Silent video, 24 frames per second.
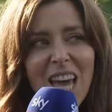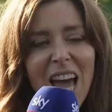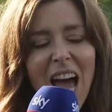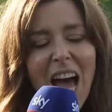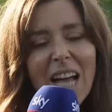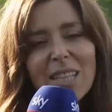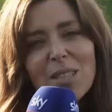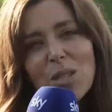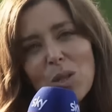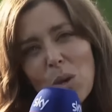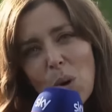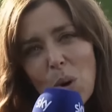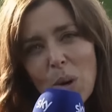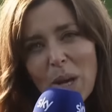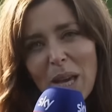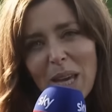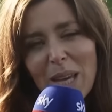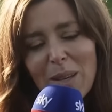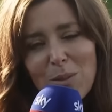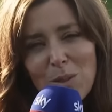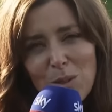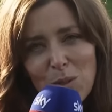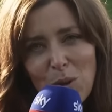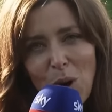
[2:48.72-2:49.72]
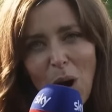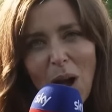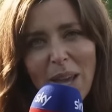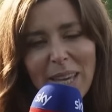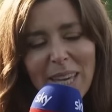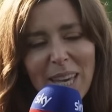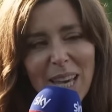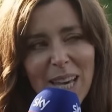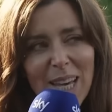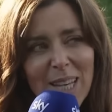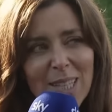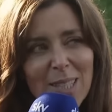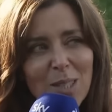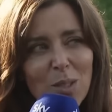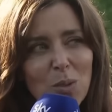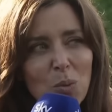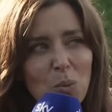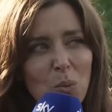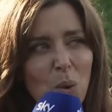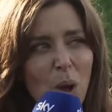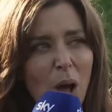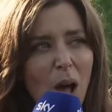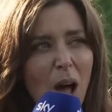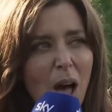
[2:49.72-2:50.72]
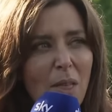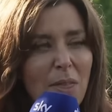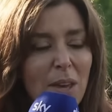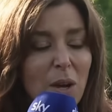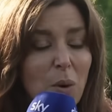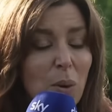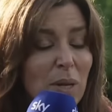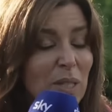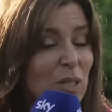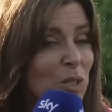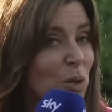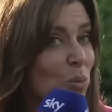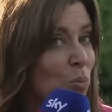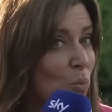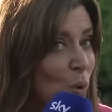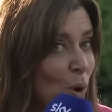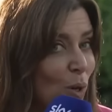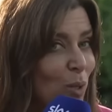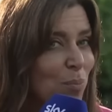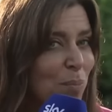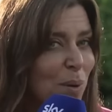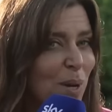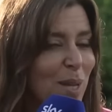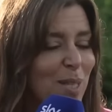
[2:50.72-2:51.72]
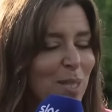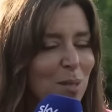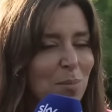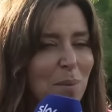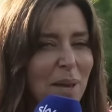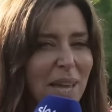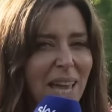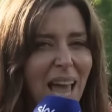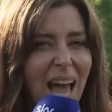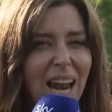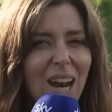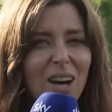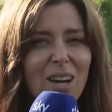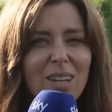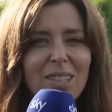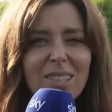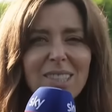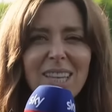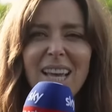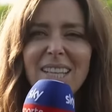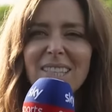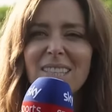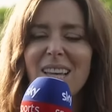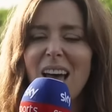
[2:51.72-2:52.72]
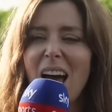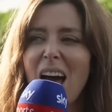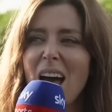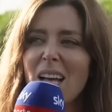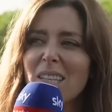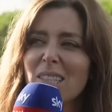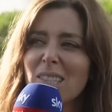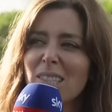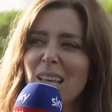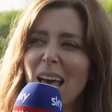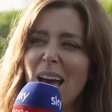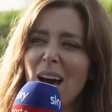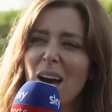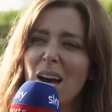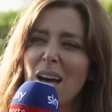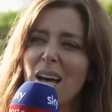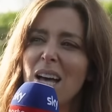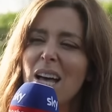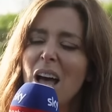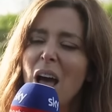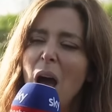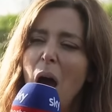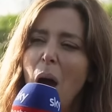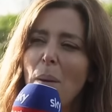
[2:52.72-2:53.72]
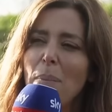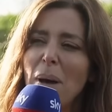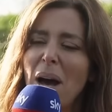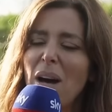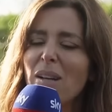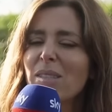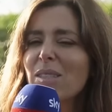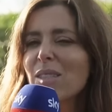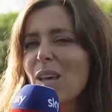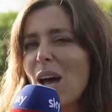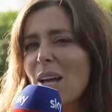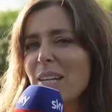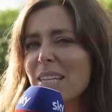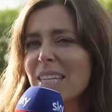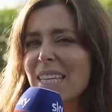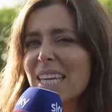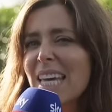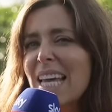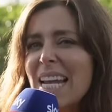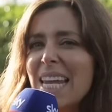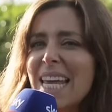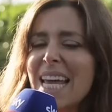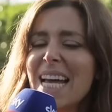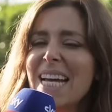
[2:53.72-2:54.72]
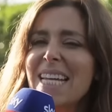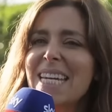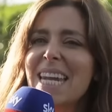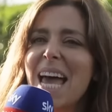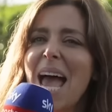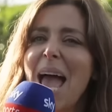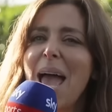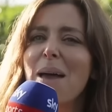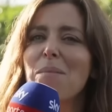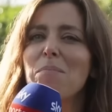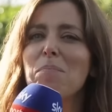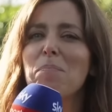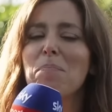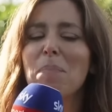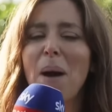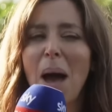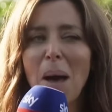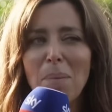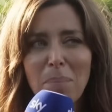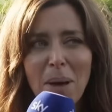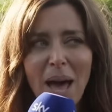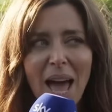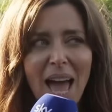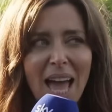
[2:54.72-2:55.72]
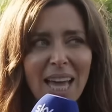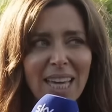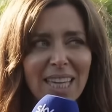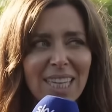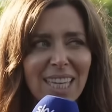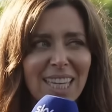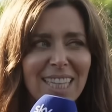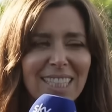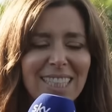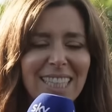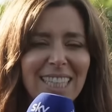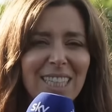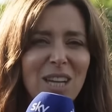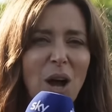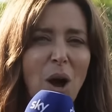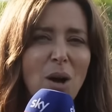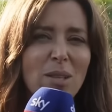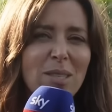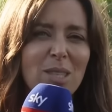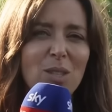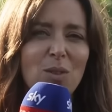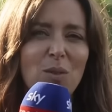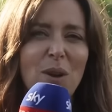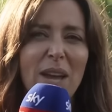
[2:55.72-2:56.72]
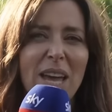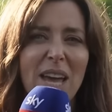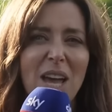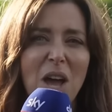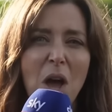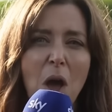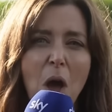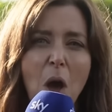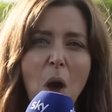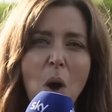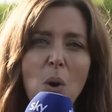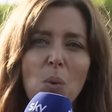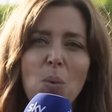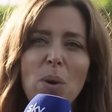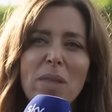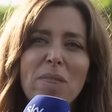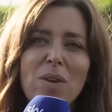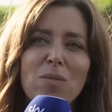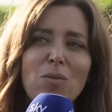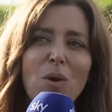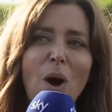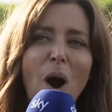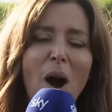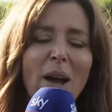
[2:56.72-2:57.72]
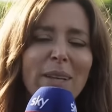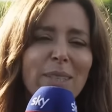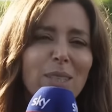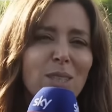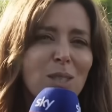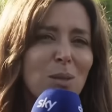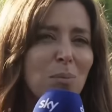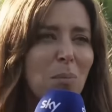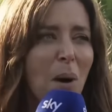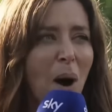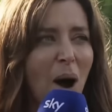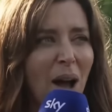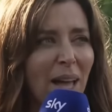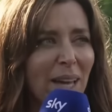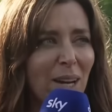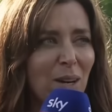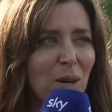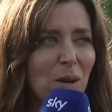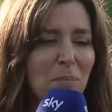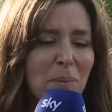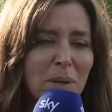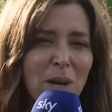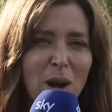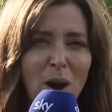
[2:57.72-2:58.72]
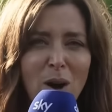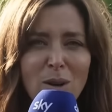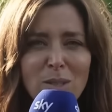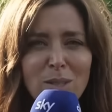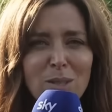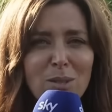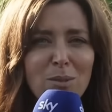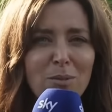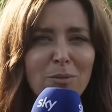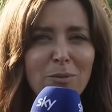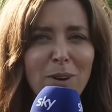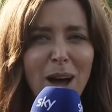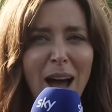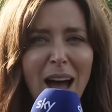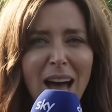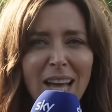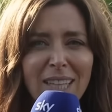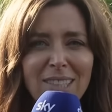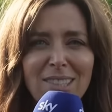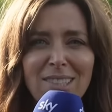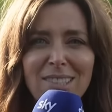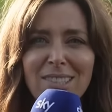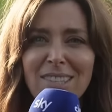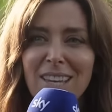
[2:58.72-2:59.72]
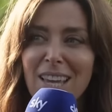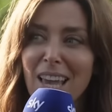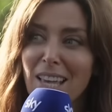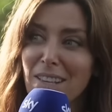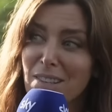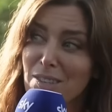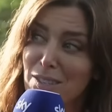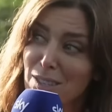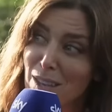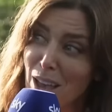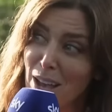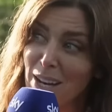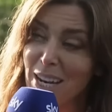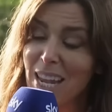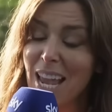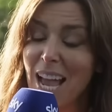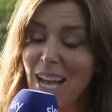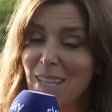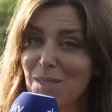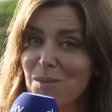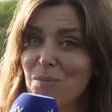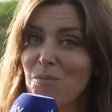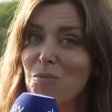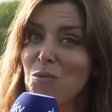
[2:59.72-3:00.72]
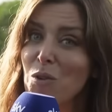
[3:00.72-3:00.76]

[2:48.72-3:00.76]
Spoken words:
And talking of strikers, the question was put to Mikel Arteta about a certain Kylian Mbappe. He did answer it with a wry smile, but Arsenal fans, he certainly hasn't